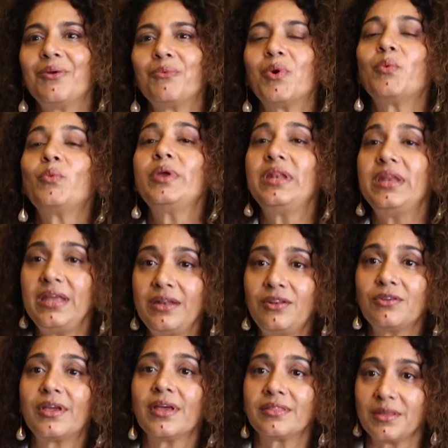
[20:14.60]
What we need
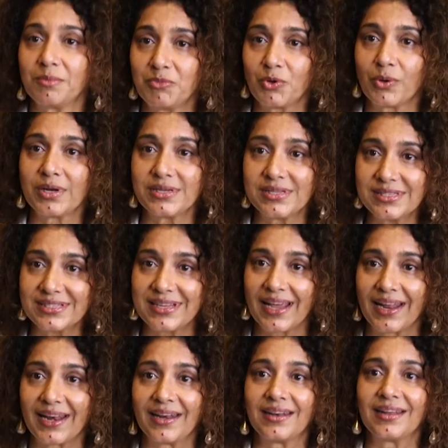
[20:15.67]
to get them to
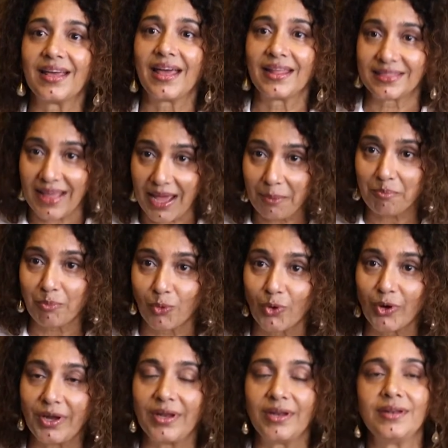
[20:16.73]
understand at that
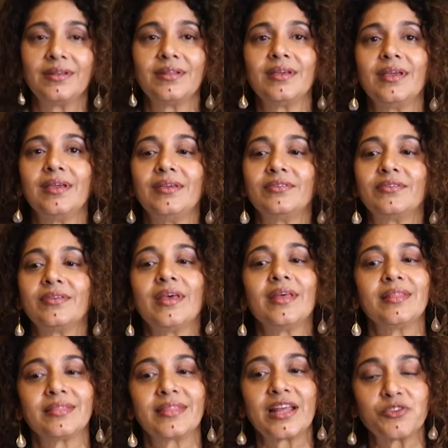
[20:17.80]
point is
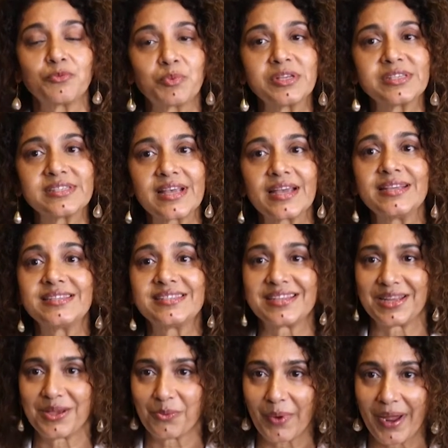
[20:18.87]
that's
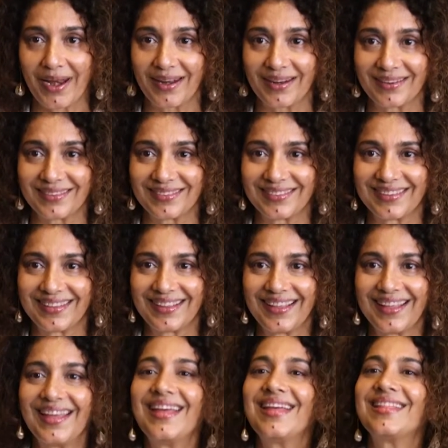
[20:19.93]
precisely when
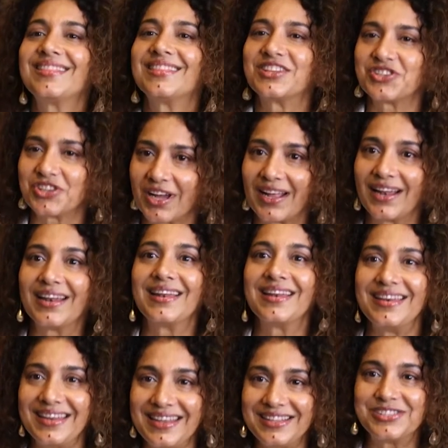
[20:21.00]
the child
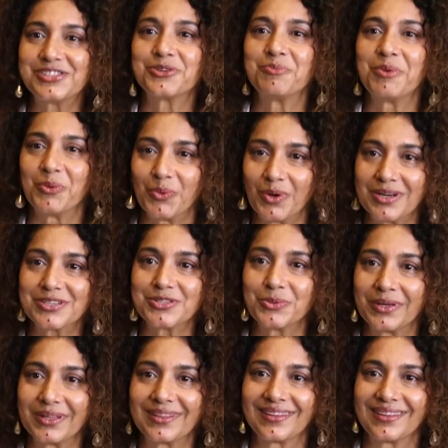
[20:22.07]
needs to be worked
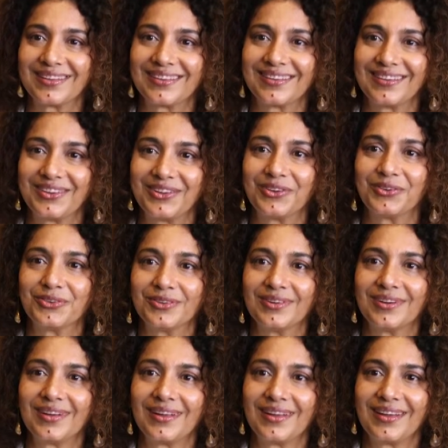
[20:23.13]
with, you know.
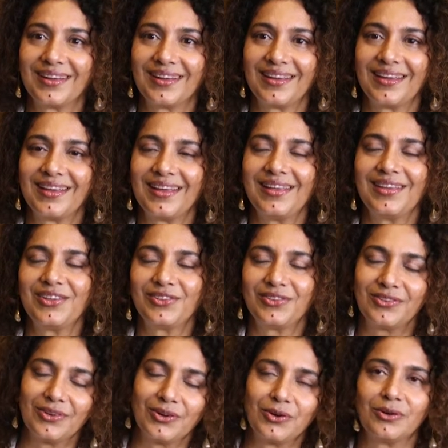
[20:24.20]

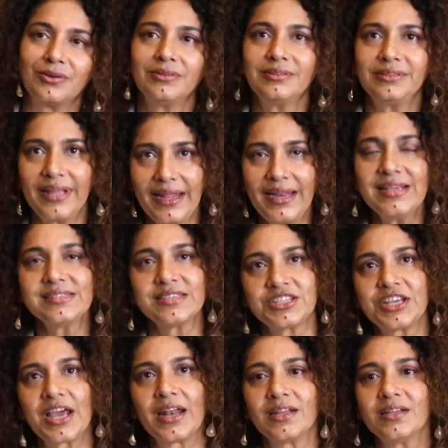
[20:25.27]
So that is a
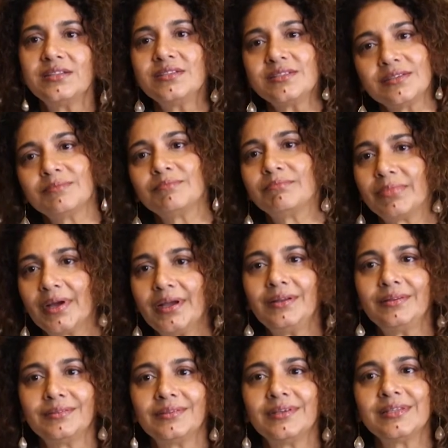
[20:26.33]
challenge, but
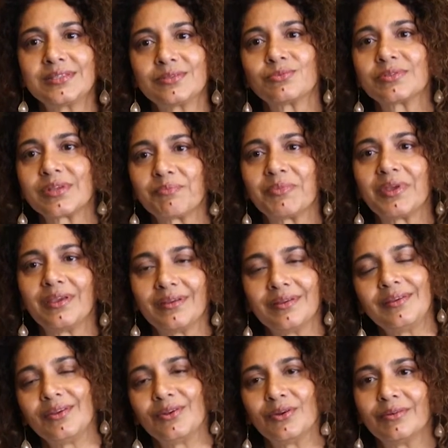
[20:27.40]
it's something,
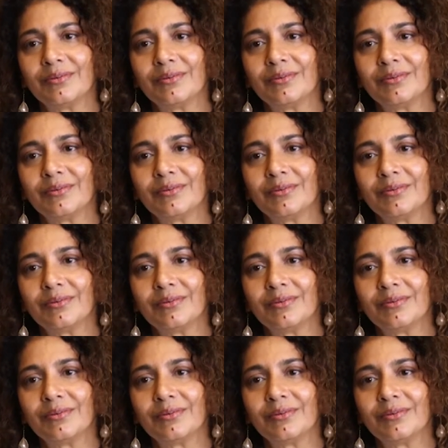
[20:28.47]
you know.